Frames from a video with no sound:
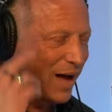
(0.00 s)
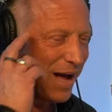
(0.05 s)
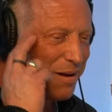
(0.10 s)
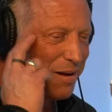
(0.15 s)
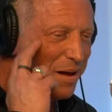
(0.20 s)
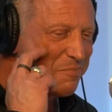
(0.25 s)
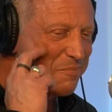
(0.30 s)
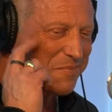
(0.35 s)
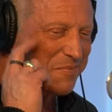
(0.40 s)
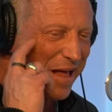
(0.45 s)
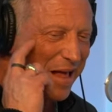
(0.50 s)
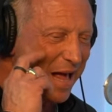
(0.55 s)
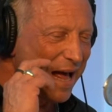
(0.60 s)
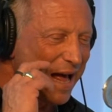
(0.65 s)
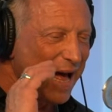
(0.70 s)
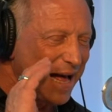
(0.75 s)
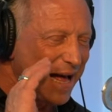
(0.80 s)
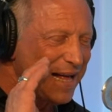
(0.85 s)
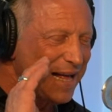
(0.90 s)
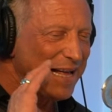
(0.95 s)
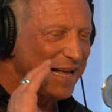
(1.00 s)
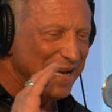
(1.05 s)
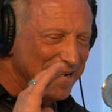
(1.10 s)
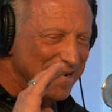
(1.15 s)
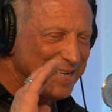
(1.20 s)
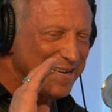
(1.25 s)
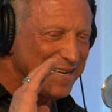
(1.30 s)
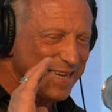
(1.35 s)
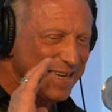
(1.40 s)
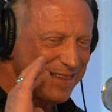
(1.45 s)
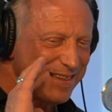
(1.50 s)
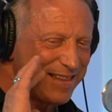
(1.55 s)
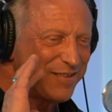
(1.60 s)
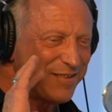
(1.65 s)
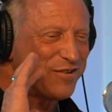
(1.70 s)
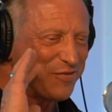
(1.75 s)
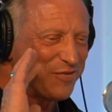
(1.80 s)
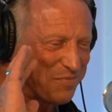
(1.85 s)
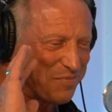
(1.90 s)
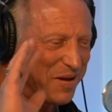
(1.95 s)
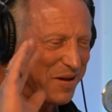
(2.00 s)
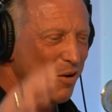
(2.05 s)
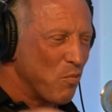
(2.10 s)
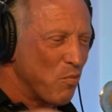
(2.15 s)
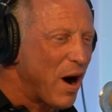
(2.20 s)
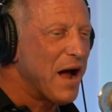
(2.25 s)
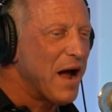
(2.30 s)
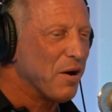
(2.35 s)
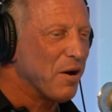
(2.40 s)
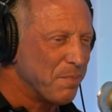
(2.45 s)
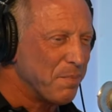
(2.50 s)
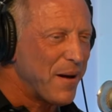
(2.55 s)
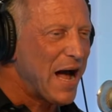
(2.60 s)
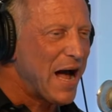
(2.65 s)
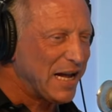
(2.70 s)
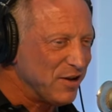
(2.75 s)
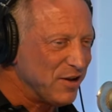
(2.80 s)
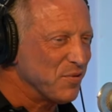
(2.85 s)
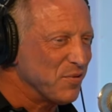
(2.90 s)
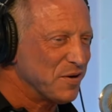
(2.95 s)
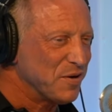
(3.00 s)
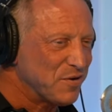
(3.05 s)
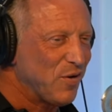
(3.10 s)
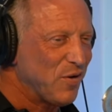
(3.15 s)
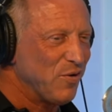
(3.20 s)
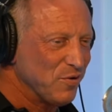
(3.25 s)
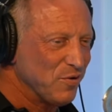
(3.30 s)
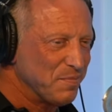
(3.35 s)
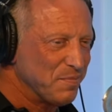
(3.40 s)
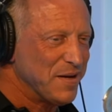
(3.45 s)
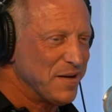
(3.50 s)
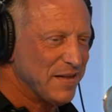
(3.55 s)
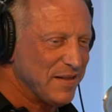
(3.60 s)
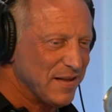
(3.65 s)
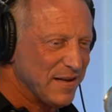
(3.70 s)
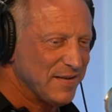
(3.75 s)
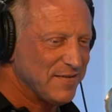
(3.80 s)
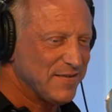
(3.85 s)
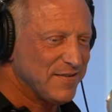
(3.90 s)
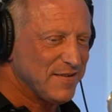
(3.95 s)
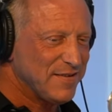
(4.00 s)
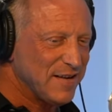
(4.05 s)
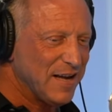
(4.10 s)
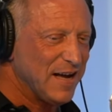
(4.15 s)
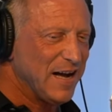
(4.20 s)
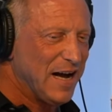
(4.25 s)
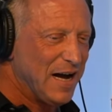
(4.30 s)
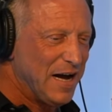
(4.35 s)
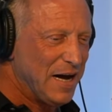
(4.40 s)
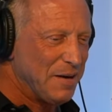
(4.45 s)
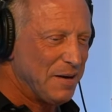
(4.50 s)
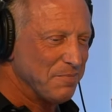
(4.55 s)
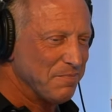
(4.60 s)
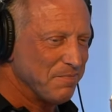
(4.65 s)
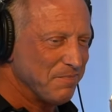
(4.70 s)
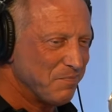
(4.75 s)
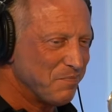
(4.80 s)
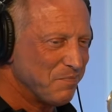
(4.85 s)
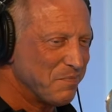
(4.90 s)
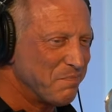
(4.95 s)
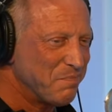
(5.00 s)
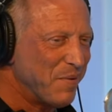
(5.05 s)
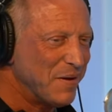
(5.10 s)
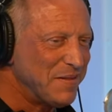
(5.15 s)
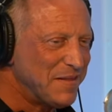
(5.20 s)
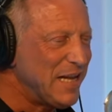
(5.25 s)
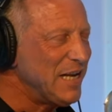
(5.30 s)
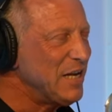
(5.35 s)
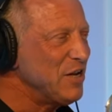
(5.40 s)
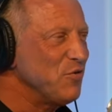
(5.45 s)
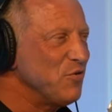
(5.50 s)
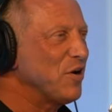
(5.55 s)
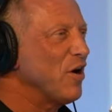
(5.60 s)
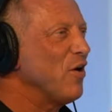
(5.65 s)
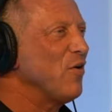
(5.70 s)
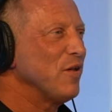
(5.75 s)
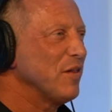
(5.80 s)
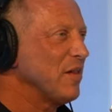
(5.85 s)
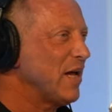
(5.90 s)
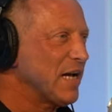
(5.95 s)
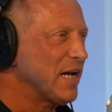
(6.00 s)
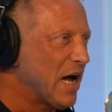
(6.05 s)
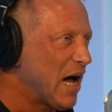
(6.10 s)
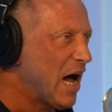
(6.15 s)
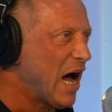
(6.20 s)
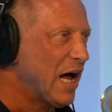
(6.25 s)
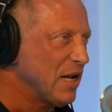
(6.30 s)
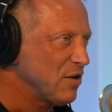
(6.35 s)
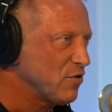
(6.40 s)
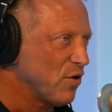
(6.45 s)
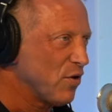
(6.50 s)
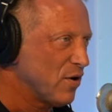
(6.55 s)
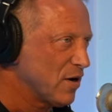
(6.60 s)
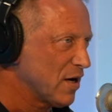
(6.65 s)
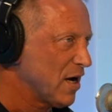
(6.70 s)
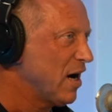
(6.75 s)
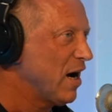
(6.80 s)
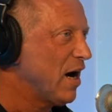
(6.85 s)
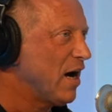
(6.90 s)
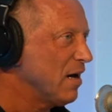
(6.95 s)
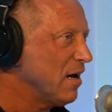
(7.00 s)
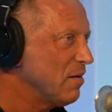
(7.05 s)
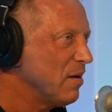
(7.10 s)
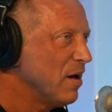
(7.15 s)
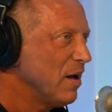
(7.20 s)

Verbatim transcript: I, this is a while back you had told me this. Um, but didn't you go to like a hot dog hut